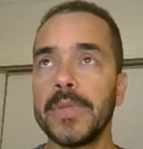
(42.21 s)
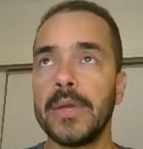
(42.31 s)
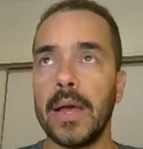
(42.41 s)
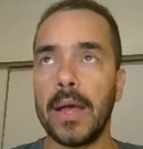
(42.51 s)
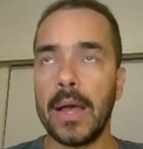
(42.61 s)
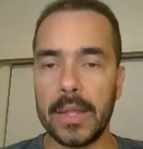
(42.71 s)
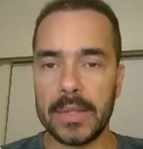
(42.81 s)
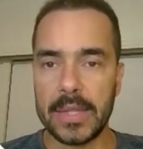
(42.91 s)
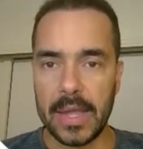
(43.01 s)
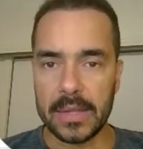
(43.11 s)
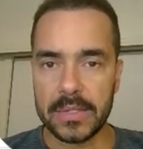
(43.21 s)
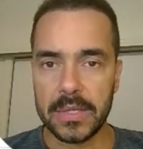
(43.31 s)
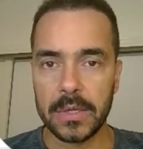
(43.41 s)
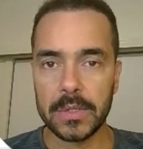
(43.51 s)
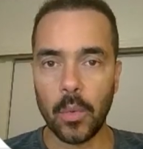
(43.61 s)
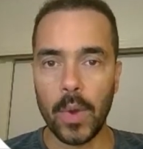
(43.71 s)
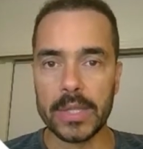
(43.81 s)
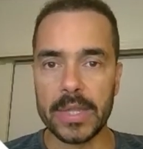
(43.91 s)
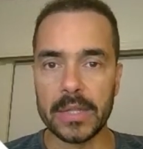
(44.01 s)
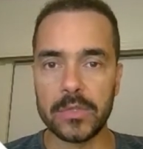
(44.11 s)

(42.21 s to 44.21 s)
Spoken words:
that the one that